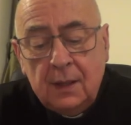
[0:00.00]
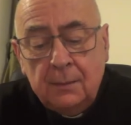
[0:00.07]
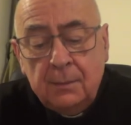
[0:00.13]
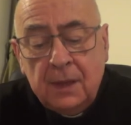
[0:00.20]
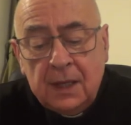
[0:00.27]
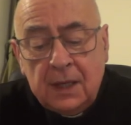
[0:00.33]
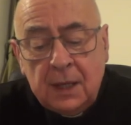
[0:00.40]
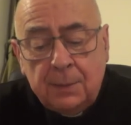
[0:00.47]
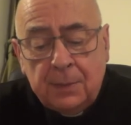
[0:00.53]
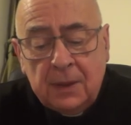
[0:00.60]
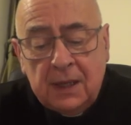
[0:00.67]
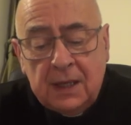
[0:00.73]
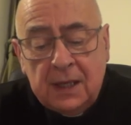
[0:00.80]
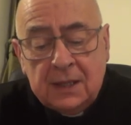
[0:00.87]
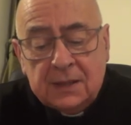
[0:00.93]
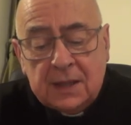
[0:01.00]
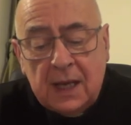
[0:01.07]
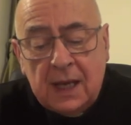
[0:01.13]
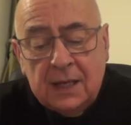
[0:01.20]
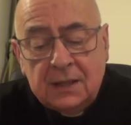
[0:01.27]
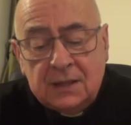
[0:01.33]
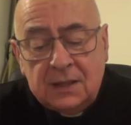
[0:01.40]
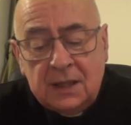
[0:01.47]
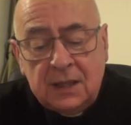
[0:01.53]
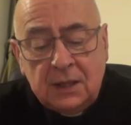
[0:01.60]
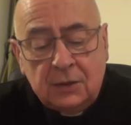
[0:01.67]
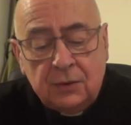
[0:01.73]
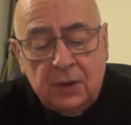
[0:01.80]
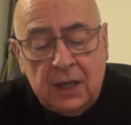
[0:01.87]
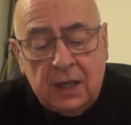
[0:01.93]
manipulate and
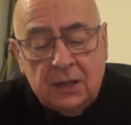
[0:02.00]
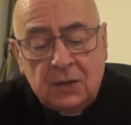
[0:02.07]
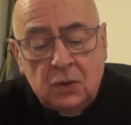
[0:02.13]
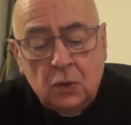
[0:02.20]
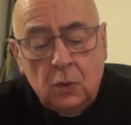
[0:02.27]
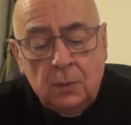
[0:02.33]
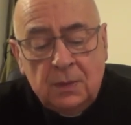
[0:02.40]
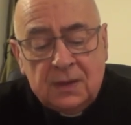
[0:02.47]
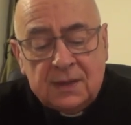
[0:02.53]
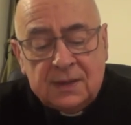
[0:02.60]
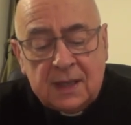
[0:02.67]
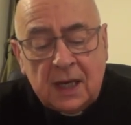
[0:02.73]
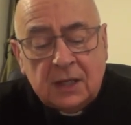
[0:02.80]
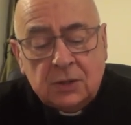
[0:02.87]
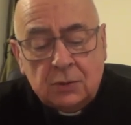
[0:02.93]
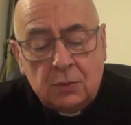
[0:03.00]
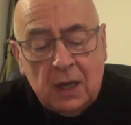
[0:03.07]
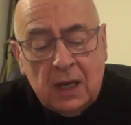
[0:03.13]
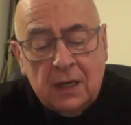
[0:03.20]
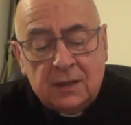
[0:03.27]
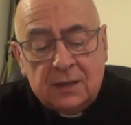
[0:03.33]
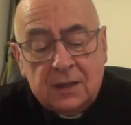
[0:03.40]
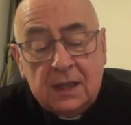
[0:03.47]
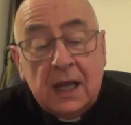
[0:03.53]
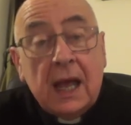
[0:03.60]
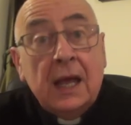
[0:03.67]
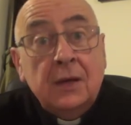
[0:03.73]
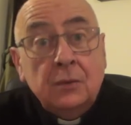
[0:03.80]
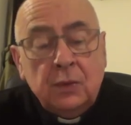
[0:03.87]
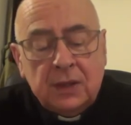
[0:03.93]
degrade human sexuality,
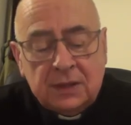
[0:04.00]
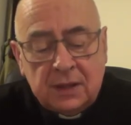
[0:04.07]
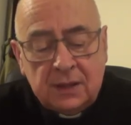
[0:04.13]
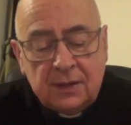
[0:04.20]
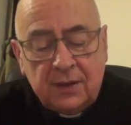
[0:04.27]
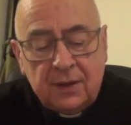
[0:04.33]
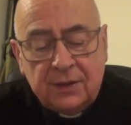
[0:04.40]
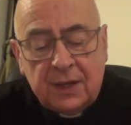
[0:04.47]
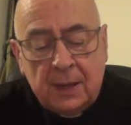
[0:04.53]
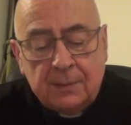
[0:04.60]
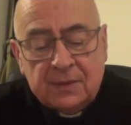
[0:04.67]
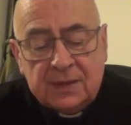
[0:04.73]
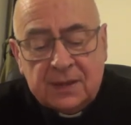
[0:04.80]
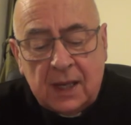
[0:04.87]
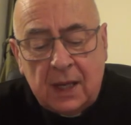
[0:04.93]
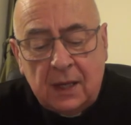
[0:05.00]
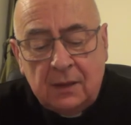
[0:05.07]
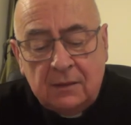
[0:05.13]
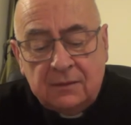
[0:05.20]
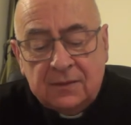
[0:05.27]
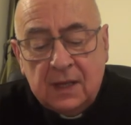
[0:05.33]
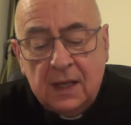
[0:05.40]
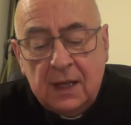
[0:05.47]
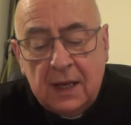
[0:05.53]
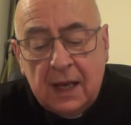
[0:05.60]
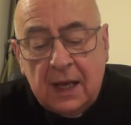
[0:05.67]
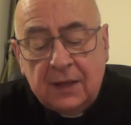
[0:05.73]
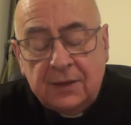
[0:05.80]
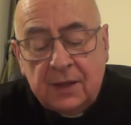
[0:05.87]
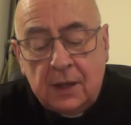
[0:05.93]
and with it themselves
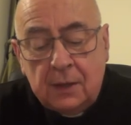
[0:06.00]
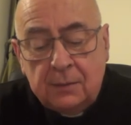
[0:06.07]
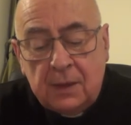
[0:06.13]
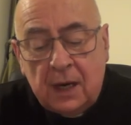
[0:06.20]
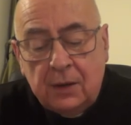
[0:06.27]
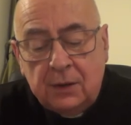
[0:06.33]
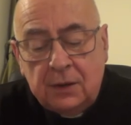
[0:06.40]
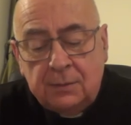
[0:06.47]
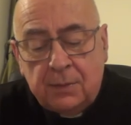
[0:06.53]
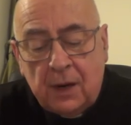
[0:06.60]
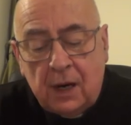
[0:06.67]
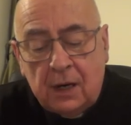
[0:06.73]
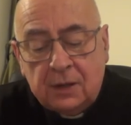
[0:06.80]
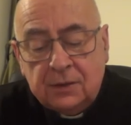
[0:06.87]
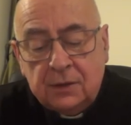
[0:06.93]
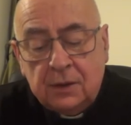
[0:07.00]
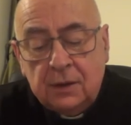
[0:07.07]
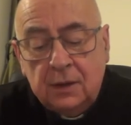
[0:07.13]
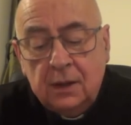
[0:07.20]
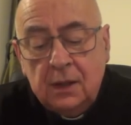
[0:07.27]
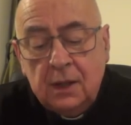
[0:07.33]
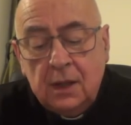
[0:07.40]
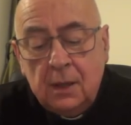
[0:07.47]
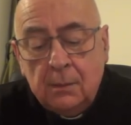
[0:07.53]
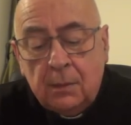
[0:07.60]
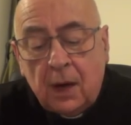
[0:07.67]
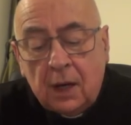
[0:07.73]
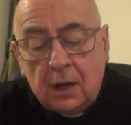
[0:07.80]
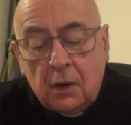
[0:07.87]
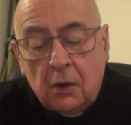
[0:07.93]
and their married partner,
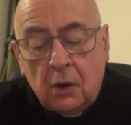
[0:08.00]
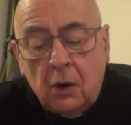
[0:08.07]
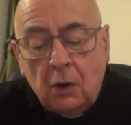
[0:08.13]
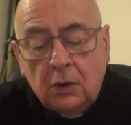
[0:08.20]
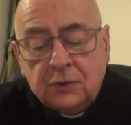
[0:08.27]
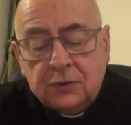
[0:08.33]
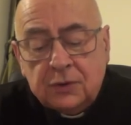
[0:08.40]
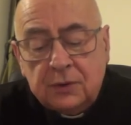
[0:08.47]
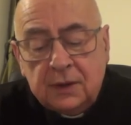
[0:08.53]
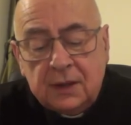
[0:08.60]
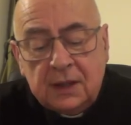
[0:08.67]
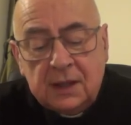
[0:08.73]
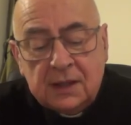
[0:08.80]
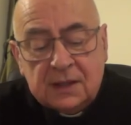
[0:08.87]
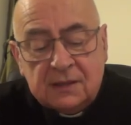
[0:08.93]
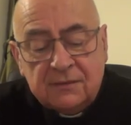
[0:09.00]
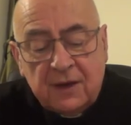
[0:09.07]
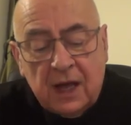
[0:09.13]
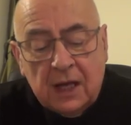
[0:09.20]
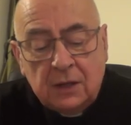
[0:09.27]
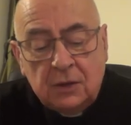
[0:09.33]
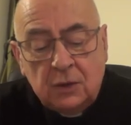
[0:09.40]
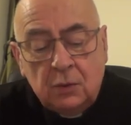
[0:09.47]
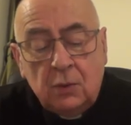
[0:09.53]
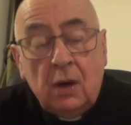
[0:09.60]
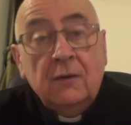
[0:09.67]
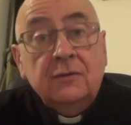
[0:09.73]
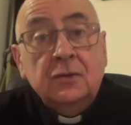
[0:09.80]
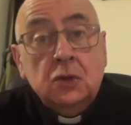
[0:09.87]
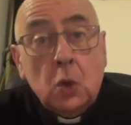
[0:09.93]
by altering its value
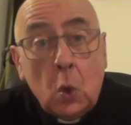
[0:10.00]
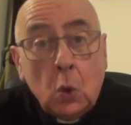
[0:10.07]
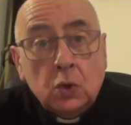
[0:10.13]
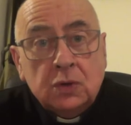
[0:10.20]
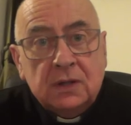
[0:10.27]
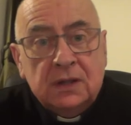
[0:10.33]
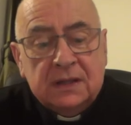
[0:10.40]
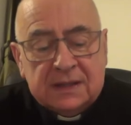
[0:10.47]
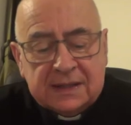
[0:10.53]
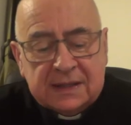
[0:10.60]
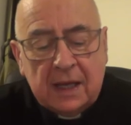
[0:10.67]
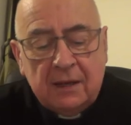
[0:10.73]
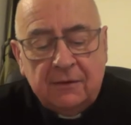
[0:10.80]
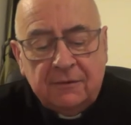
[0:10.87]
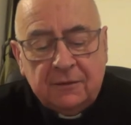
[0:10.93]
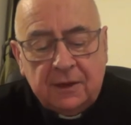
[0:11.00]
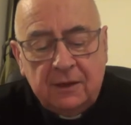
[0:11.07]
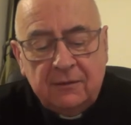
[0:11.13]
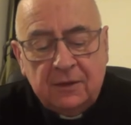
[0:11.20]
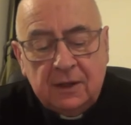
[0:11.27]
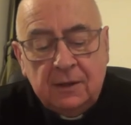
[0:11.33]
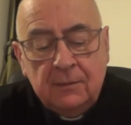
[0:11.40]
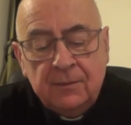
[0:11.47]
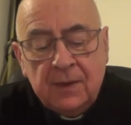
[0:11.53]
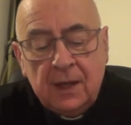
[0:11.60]
of total self-giving.